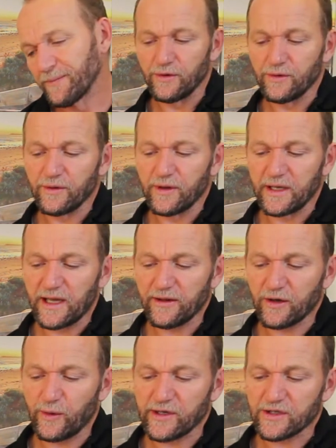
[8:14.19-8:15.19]

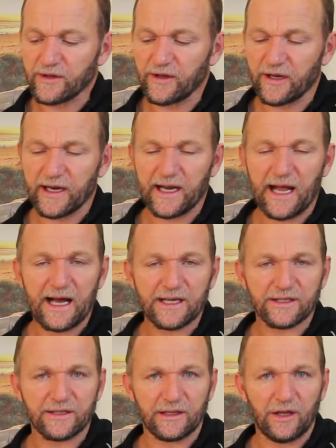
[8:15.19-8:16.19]
Another question that I get
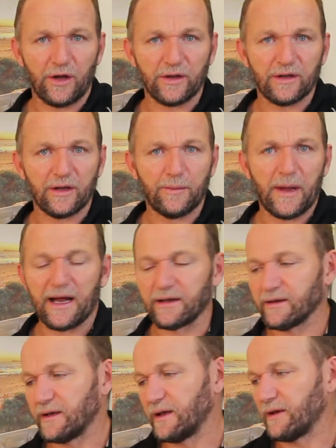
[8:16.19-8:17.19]
asked a lot
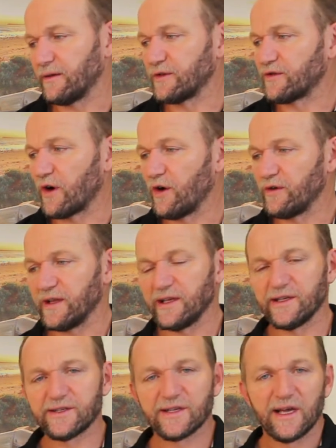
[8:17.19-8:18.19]
about the drone
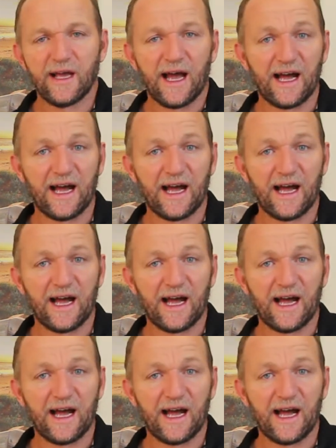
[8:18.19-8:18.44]
is,